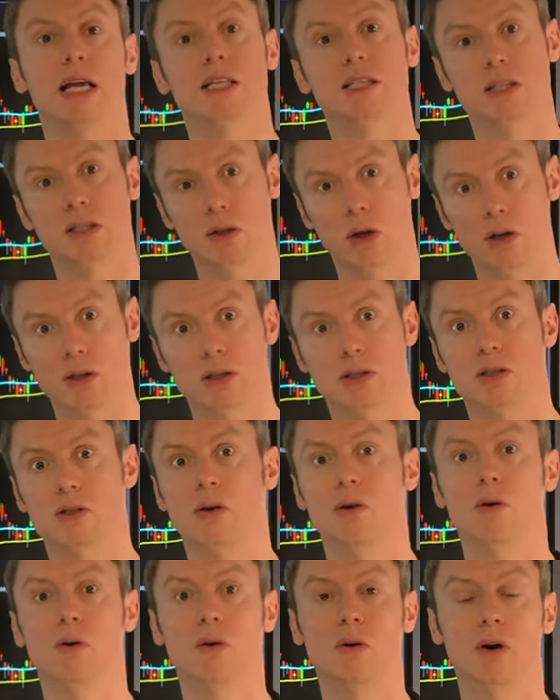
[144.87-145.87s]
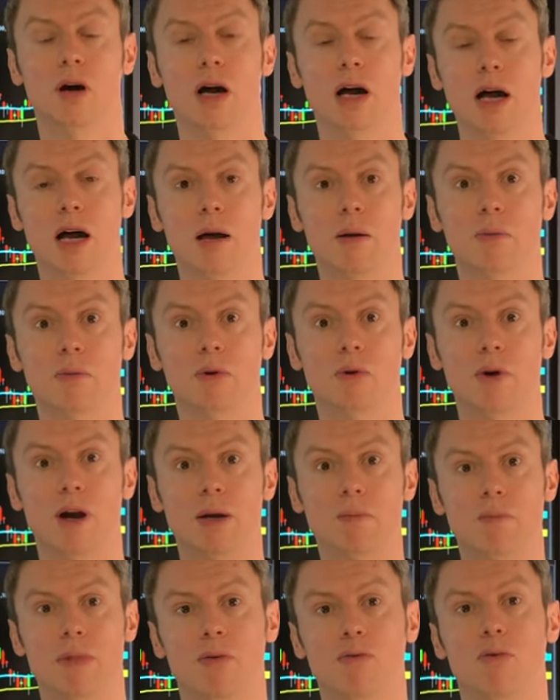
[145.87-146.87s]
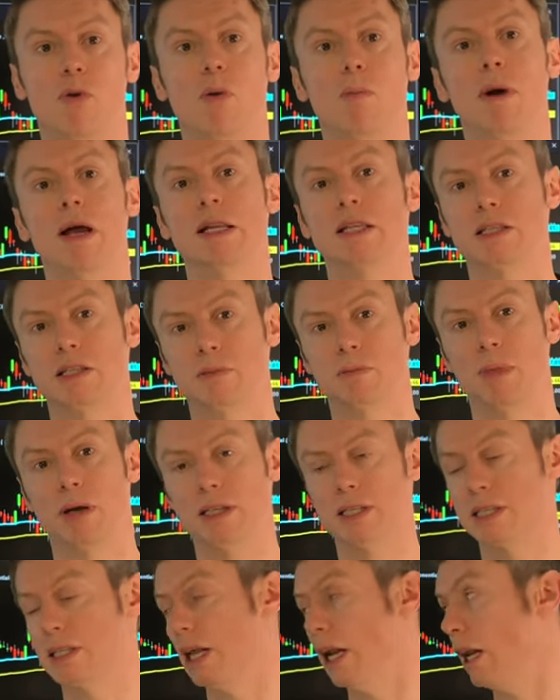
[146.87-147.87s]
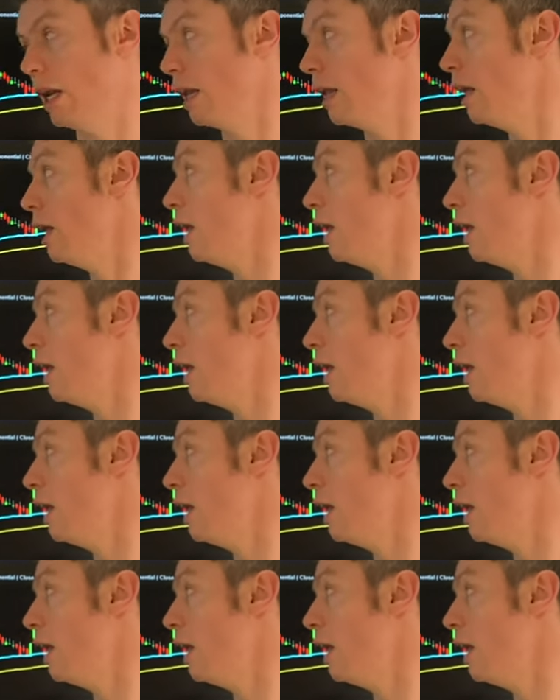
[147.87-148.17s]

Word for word: it's not so great performance, but still